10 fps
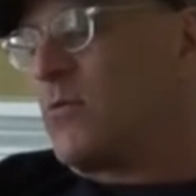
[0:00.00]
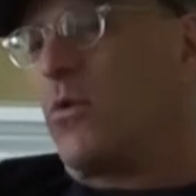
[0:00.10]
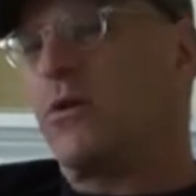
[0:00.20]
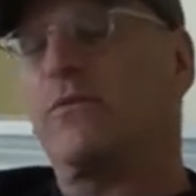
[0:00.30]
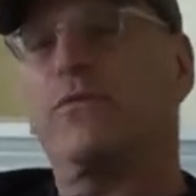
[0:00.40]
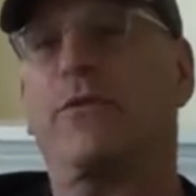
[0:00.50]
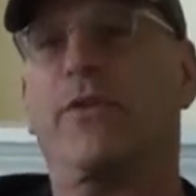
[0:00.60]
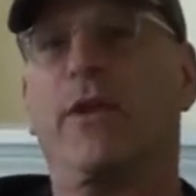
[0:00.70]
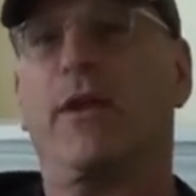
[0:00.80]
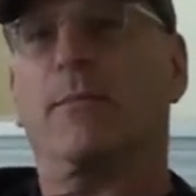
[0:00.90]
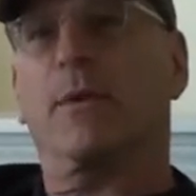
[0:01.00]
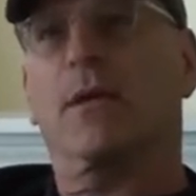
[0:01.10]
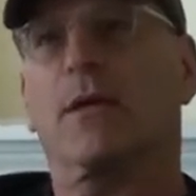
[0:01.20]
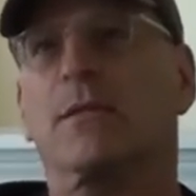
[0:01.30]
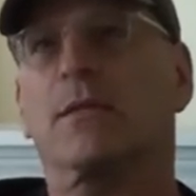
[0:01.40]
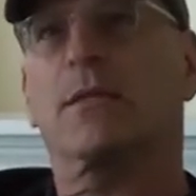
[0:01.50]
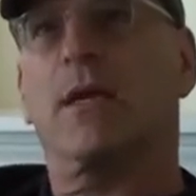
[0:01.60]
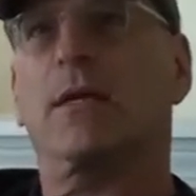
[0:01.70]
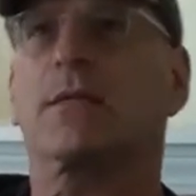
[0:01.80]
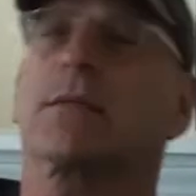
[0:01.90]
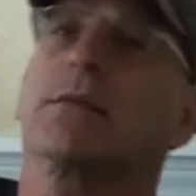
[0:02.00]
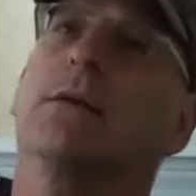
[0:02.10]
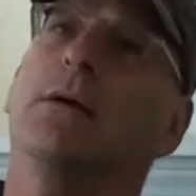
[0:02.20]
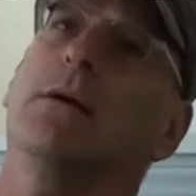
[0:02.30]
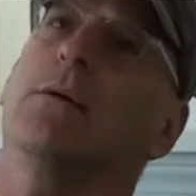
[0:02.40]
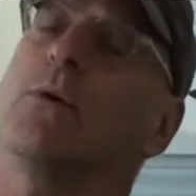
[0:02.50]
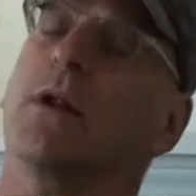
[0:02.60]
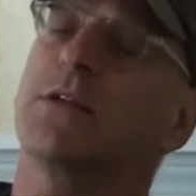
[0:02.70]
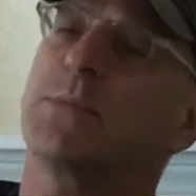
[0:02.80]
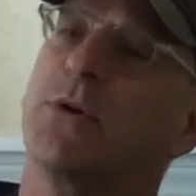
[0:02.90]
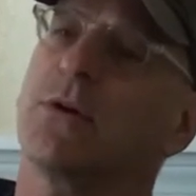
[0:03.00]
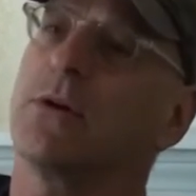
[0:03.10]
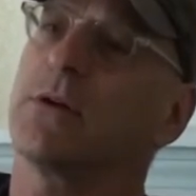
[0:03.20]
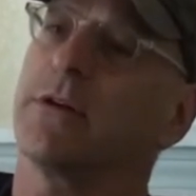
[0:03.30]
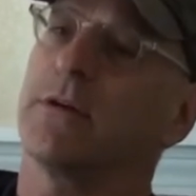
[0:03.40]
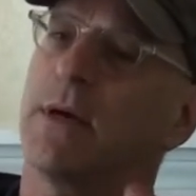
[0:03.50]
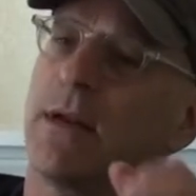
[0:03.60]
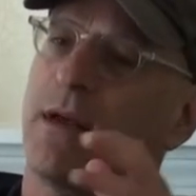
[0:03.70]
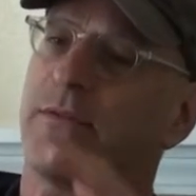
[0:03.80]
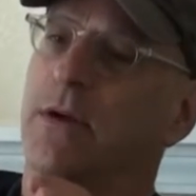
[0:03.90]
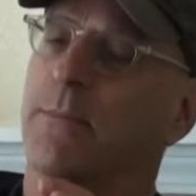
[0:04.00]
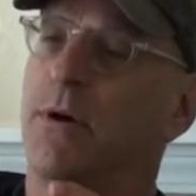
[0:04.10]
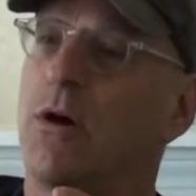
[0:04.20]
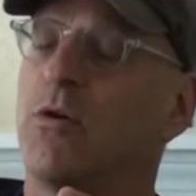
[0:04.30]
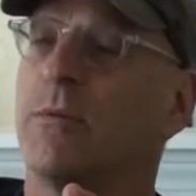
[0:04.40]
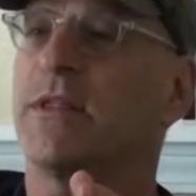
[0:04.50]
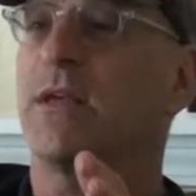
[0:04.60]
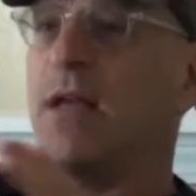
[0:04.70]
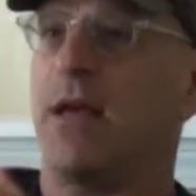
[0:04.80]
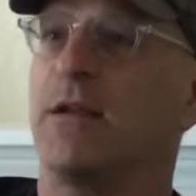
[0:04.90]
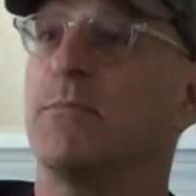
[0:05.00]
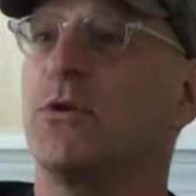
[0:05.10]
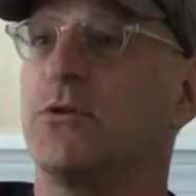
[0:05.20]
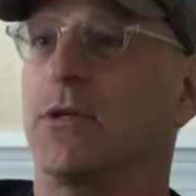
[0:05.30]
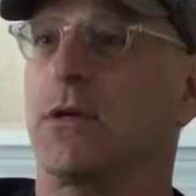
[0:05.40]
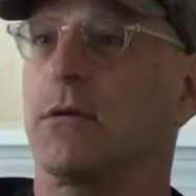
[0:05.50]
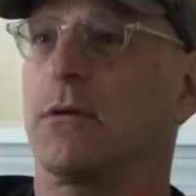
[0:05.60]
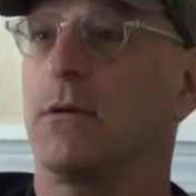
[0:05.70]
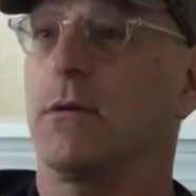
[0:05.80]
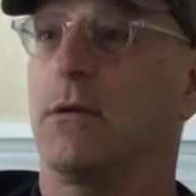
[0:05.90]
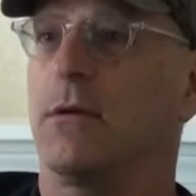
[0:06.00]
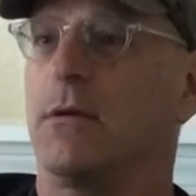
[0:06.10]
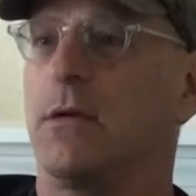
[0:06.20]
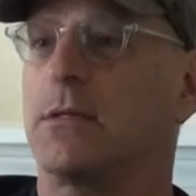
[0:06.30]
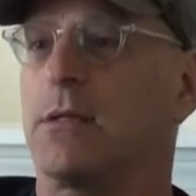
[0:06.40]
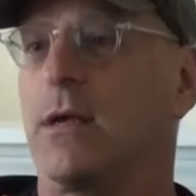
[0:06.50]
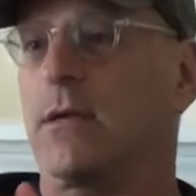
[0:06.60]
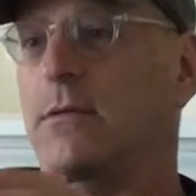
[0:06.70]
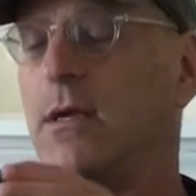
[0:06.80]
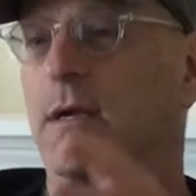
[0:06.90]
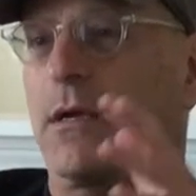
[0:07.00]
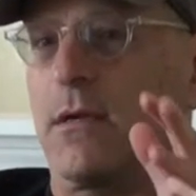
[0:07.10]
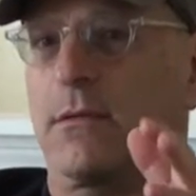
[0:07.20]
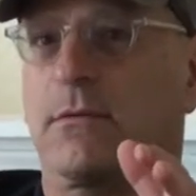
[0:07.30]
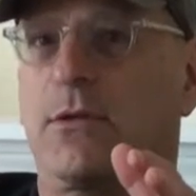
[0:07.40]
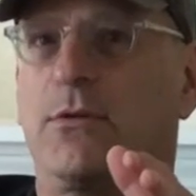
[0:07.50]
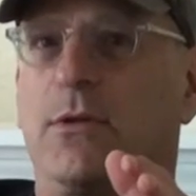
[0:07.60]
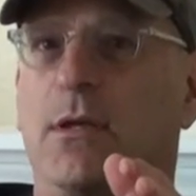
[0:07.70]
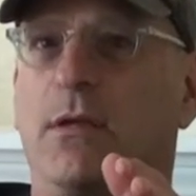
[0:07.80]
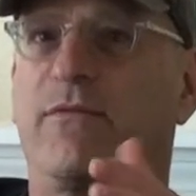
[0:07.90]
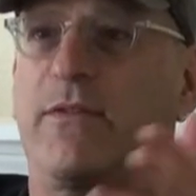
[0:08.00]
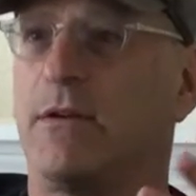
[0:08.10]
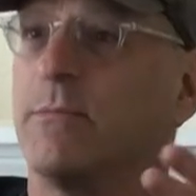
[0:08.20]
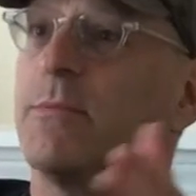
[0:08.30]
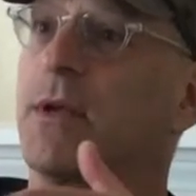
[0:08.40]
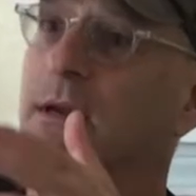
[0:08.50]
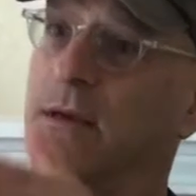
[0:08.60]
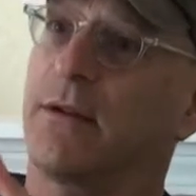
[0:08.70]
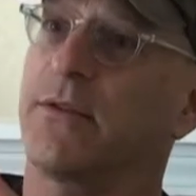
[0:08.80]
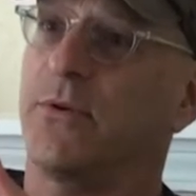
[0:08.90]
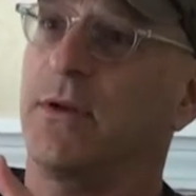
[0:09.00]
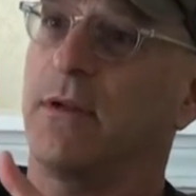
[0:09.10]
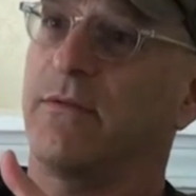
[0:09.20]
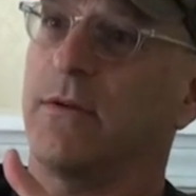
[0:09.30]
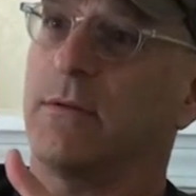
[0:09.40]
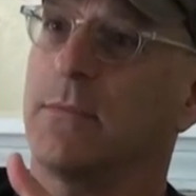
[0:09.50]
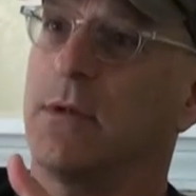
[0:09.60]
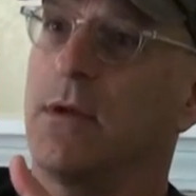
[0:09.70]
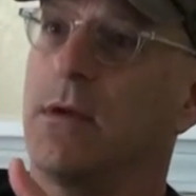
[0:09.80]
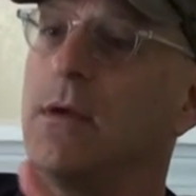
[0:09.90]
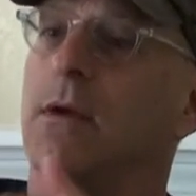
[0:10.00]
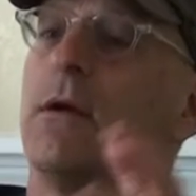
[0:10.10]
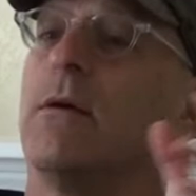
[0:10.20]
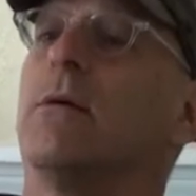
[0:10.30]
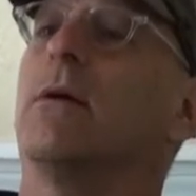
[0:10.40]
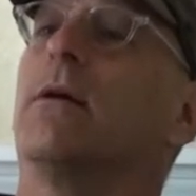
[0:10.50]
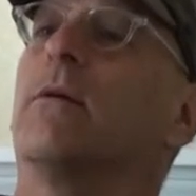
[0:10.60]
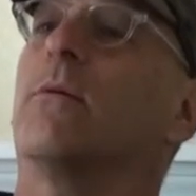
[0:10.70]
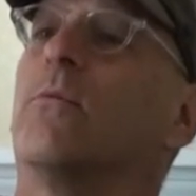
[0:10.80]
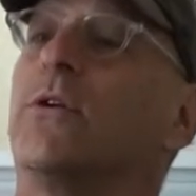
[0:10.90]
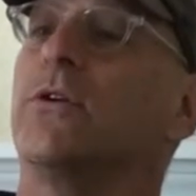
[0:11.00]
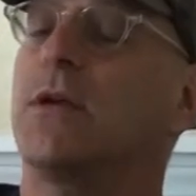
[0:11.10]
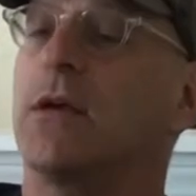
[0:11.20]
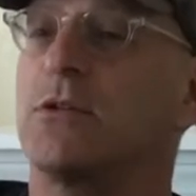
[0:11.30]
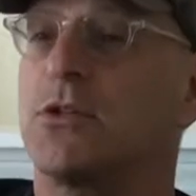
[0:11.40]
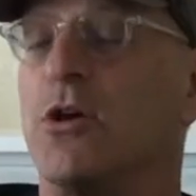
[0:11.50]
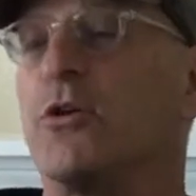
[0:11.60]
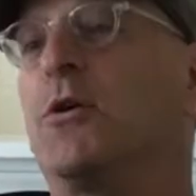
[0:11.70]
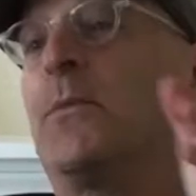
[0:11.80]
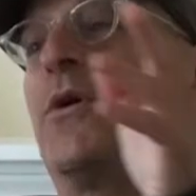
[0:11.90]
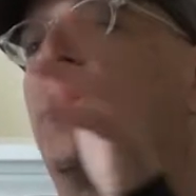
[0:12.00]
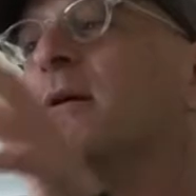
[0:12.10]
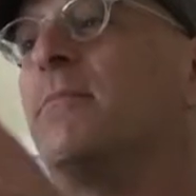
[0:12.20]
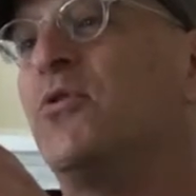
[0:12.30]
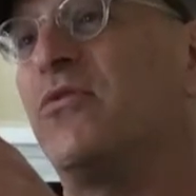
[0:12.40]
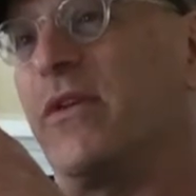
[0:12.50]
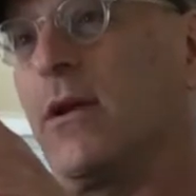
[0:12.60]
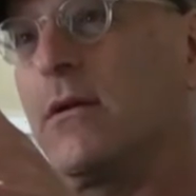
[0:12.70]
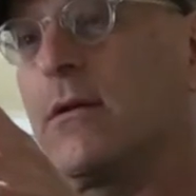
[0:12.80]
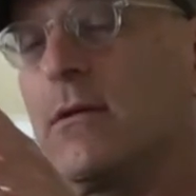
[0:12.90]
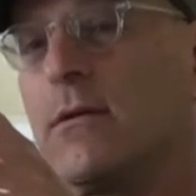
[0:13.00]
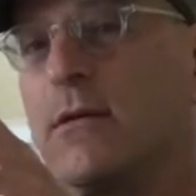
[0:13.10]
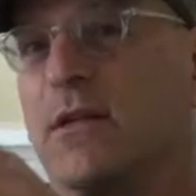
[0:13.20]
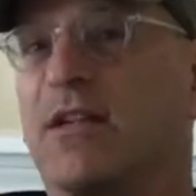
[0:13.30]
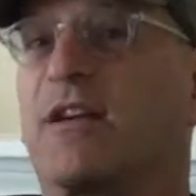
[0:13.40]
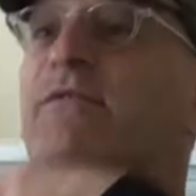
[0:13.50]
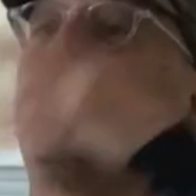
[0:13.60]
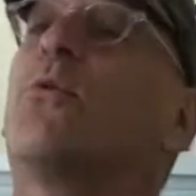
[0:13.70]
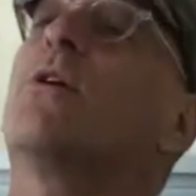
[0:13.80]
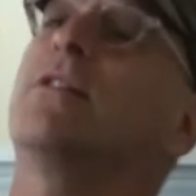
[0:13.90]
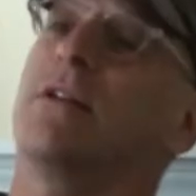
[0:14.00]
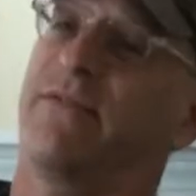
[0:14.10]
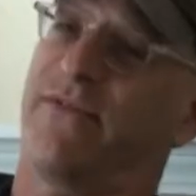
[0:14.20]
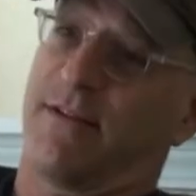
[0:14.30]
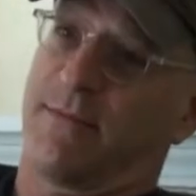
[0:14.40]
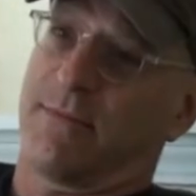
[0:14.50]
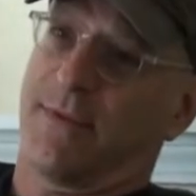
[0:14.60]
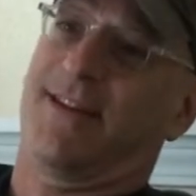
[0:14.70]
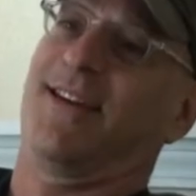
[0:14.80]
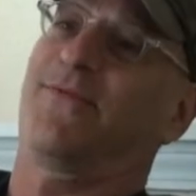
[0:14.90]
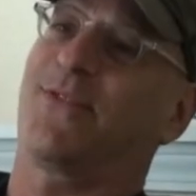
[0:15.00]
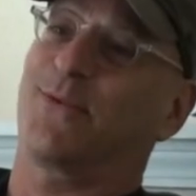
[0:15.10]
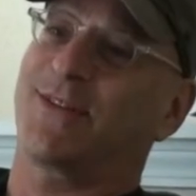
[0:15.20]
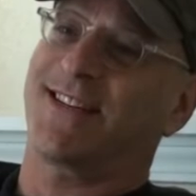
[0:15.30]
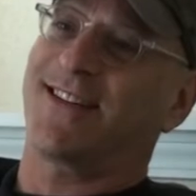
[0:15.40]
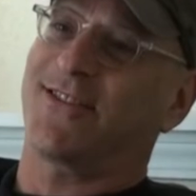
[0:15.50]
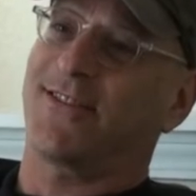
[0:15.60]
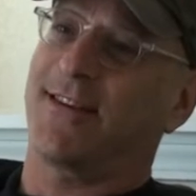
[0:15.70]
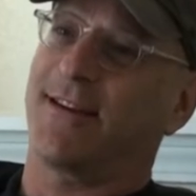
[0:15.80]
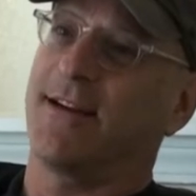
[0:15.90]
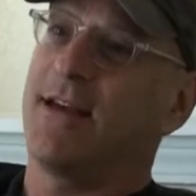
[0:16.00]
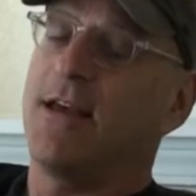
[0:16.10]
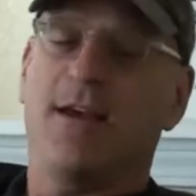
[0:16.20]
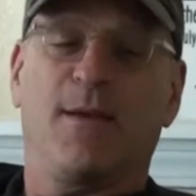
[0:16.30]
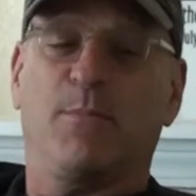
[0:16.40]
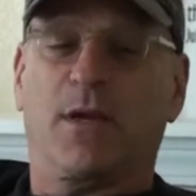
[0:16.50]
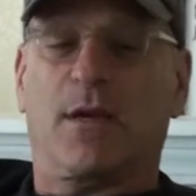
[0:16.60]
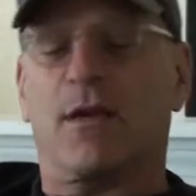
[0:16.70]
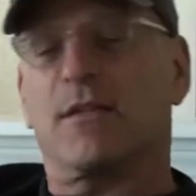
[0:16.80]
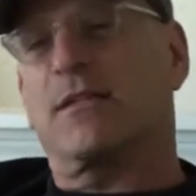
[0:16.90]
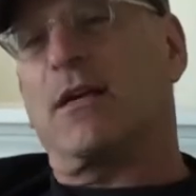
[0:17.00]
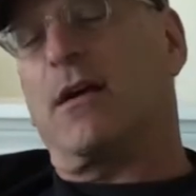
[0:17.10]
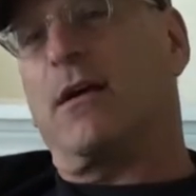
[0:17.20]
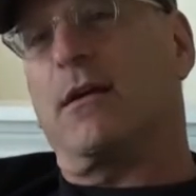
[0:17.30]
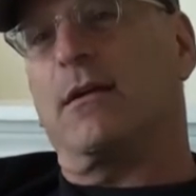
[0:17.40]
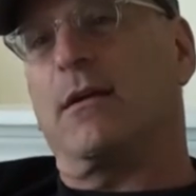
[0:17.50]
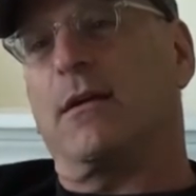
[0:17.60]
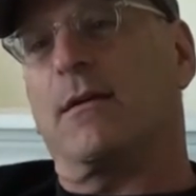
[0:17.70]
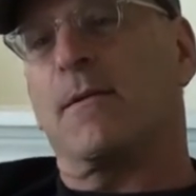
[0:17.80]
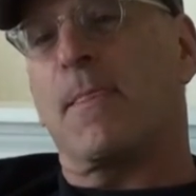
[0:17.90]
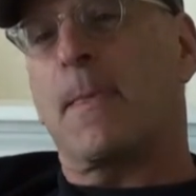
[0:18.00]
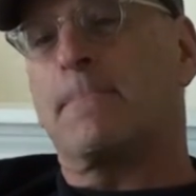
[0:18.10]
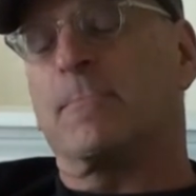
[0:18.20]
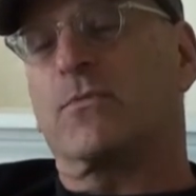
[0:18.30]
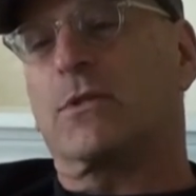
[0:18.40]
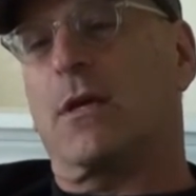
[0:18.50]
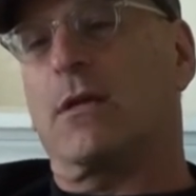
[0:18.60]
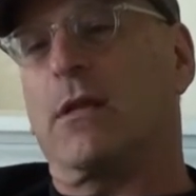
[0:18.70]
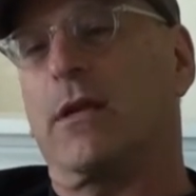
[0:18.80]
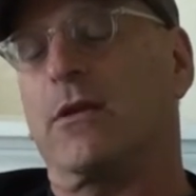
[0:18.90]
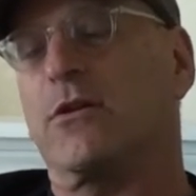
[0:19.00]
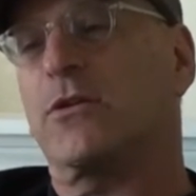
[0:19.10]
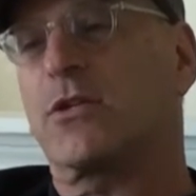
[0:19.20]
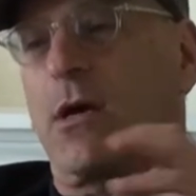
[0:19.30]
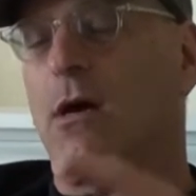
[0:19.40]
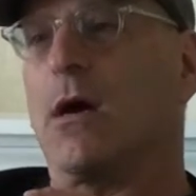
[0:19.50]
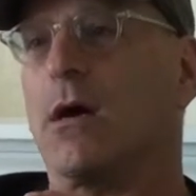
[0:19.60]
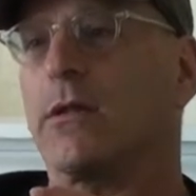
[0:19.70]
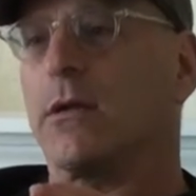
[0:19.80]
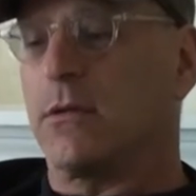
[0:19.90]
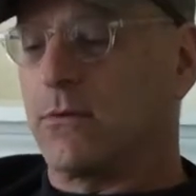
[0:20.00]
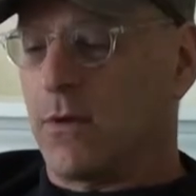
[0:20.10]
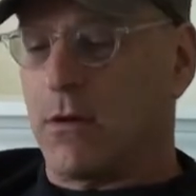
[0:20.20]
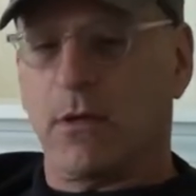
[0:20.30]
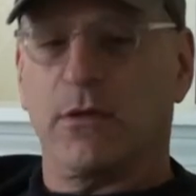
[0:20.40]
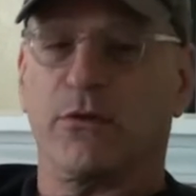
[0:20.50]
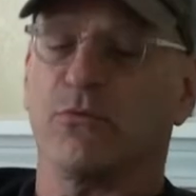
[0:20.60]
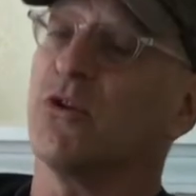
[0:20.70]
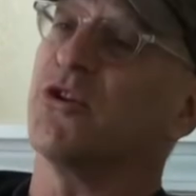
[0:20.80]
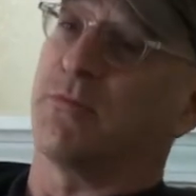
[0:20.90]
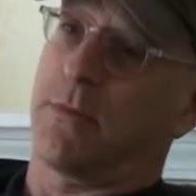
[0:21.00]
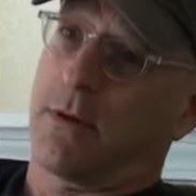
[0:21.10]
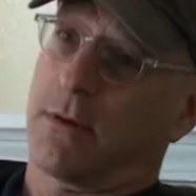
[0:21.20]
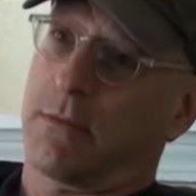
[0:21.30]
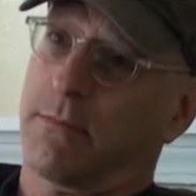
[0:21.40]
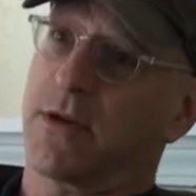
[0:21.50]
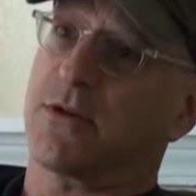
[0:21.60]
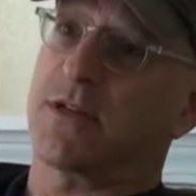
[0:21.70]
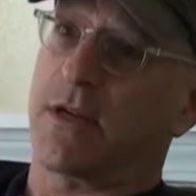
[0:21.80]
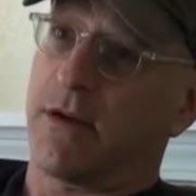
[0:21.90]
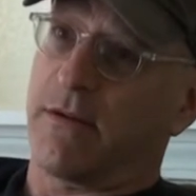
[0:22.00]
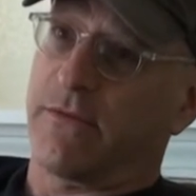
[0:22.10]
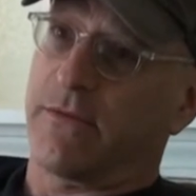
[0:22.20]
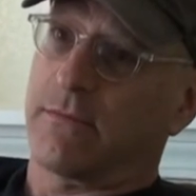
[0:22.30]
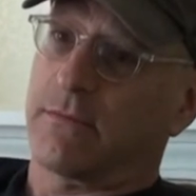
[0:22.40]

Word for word: a wonderful thing, because it takes, when I spoke earlier about having a poem and then adding music, it's like taking a 2D film and making it a 3D film. When you take a song and you put it in a movie, it's like a 4D film, if there such a thing. Because suddenly your song that you wrote in your room by yourself,